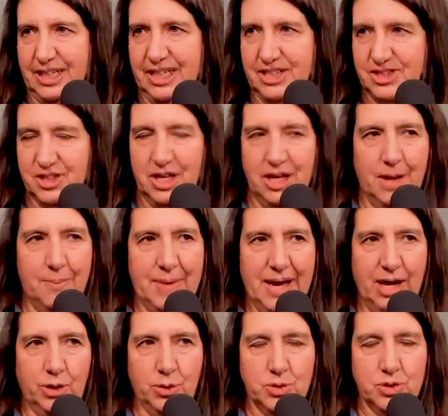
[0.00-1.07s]
It's
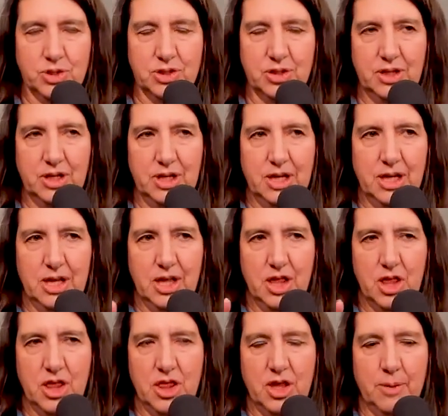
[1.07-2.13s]
about
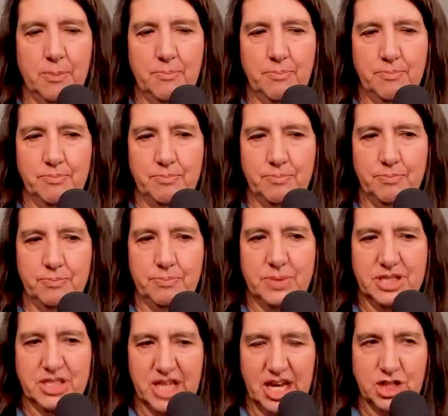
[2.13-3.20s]
the
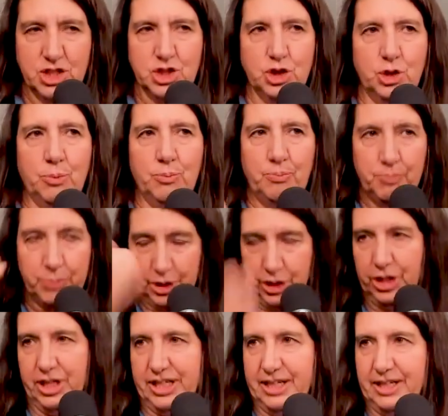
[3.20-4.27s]
potential
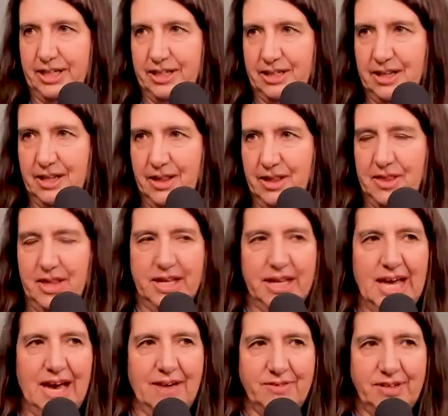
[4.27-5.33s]
burden mm-hmm. that
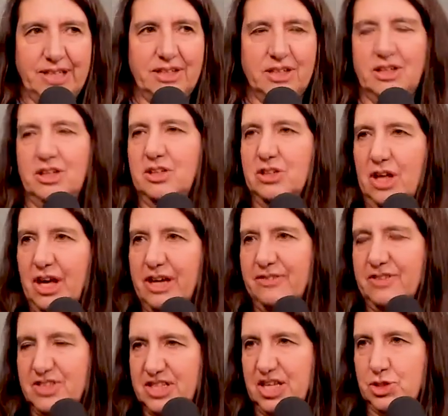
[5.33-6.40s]
having a lot of
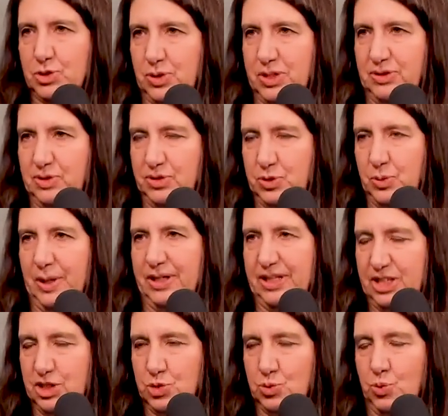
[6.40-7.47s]
accessory
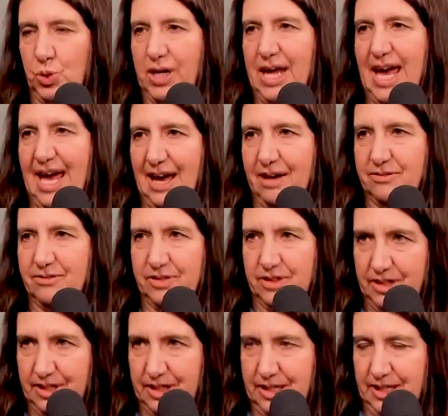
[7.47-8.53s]
dwellings would have
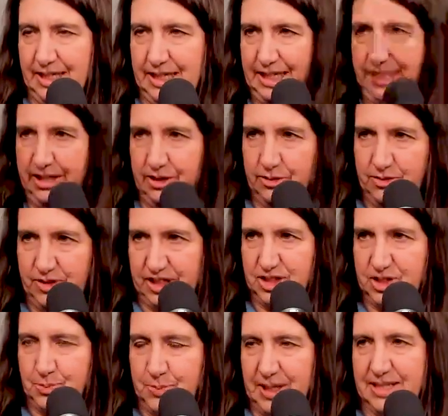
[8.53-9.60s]
in a
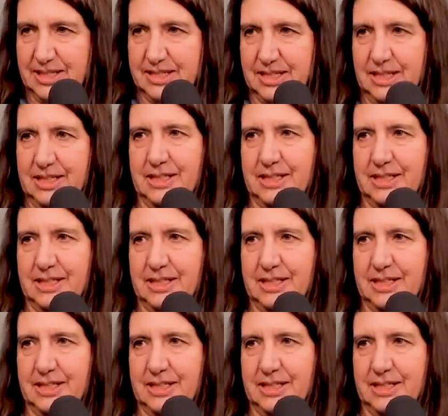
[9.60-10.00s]
fixed space.